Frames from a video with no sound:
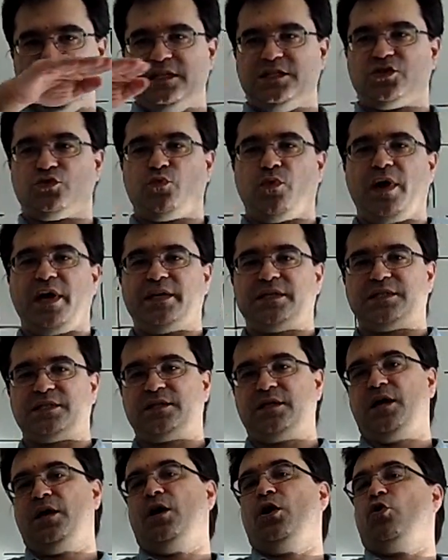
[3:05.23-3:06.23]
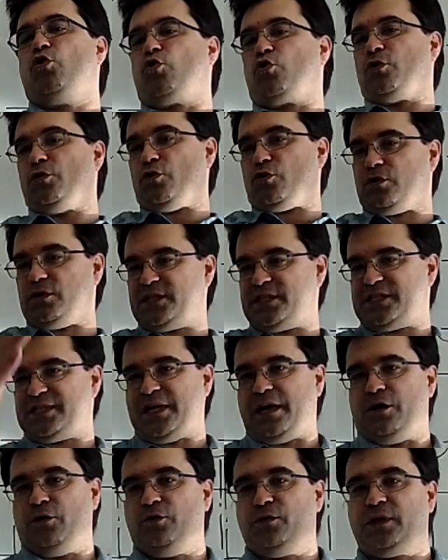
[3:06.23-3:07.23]
east-west or
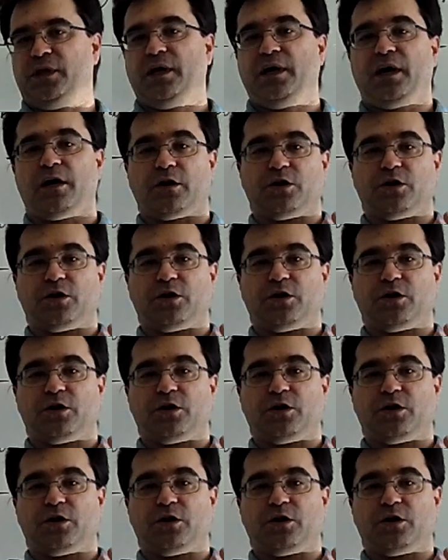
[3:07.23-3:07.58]
north-south,